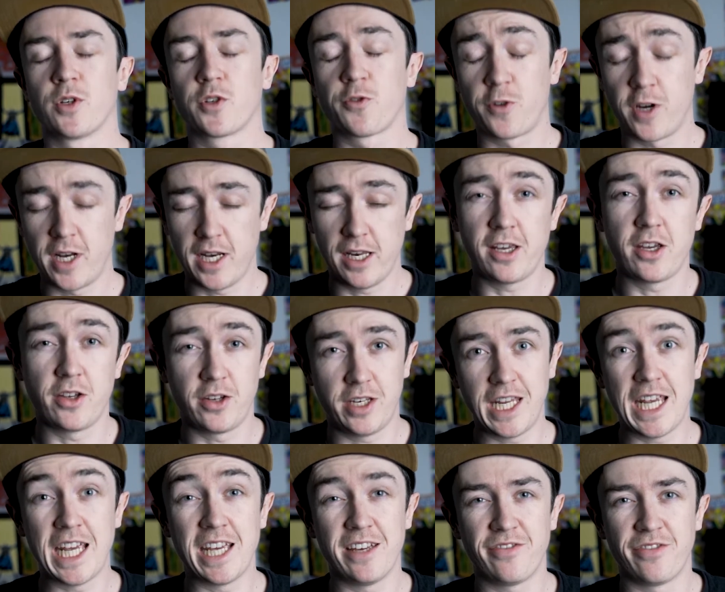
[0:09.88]
was a really good
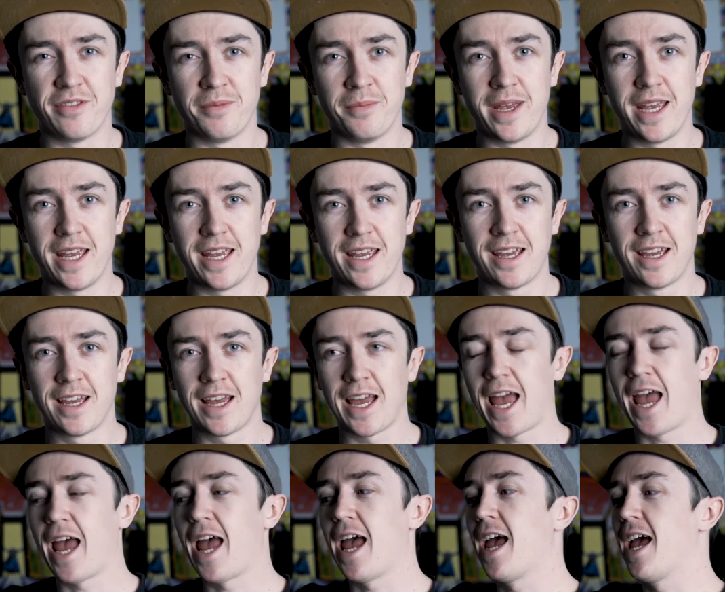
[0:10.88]
year for me,
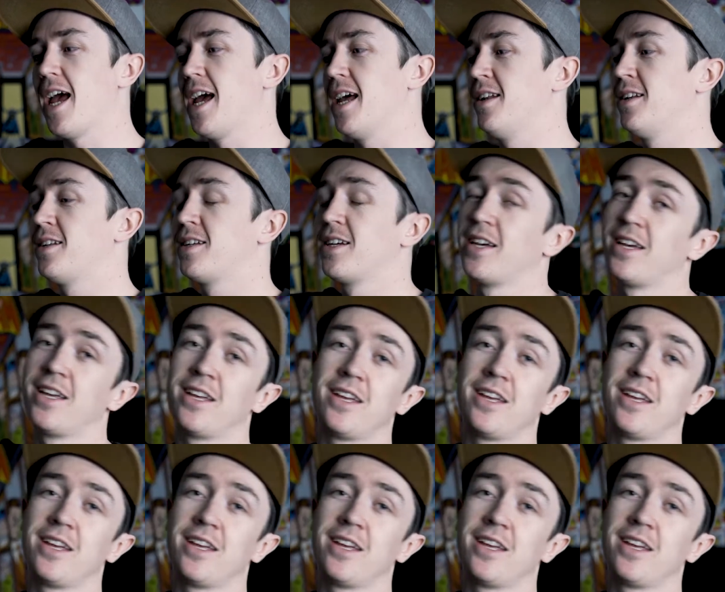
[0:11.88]
and